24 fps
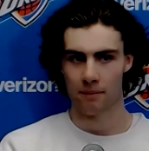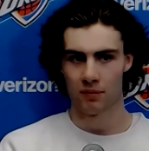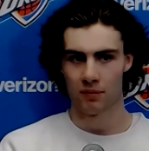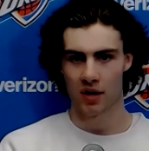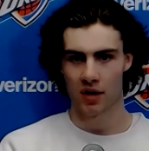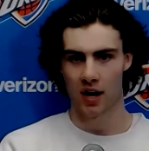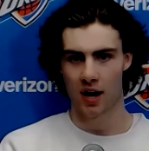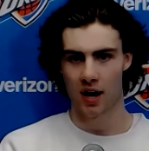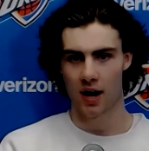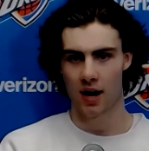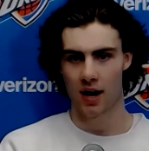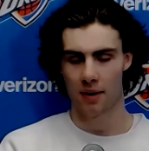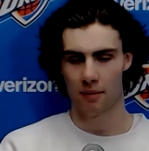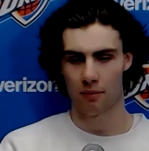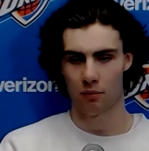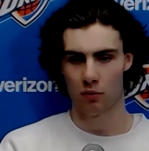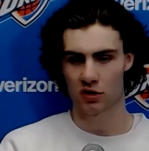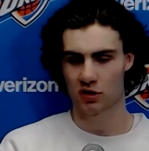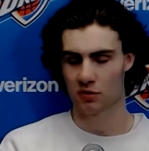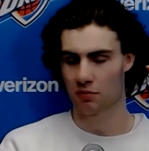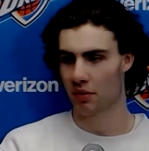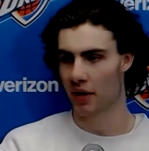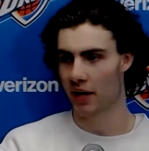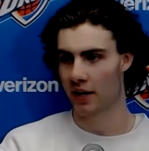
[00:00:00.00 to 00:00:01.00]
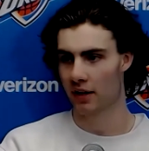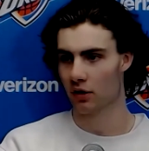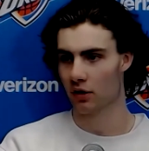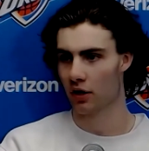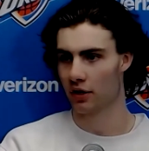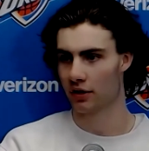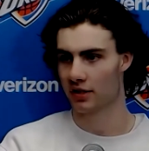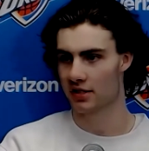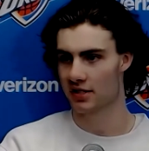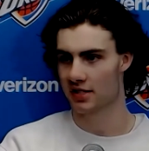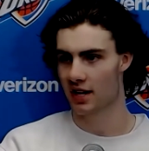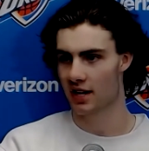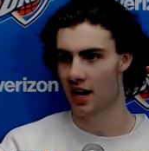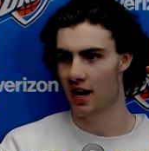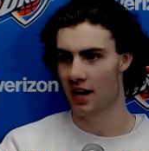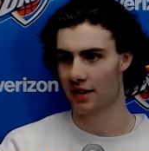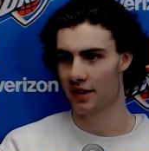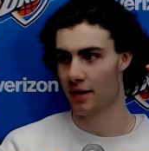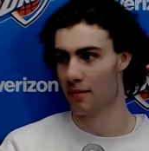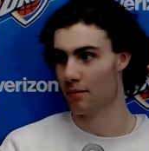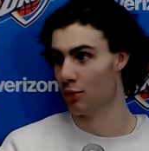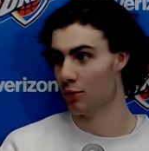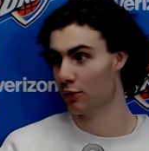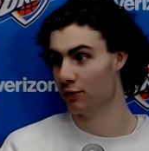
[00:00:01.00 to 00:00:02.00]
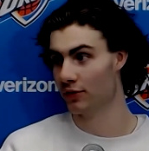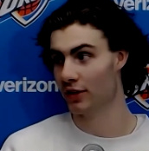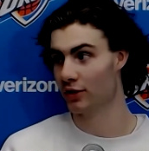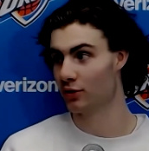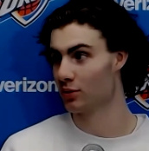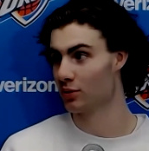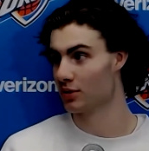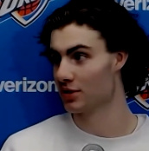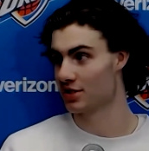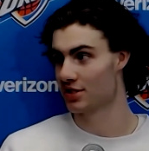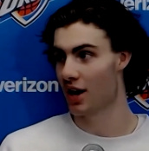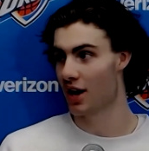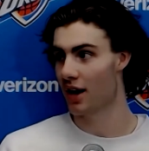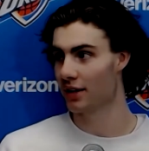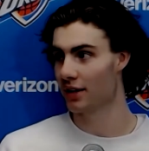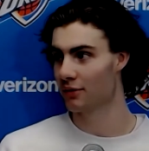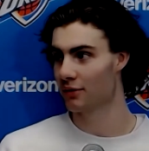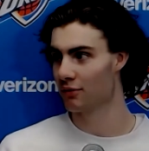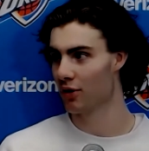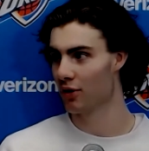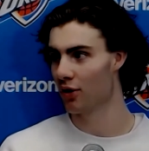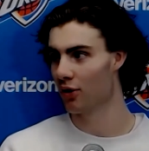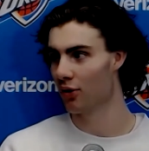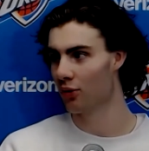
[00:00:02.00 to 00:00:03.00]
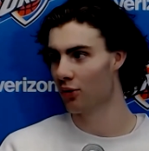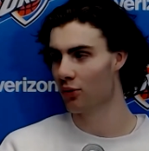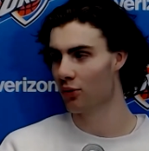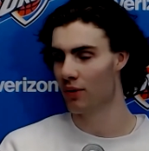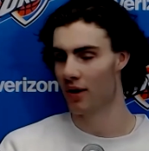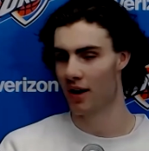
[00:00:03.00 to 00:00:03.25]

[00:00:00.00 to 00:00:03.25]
Um, wasn't playing a lot at the start, then moved into a starting role.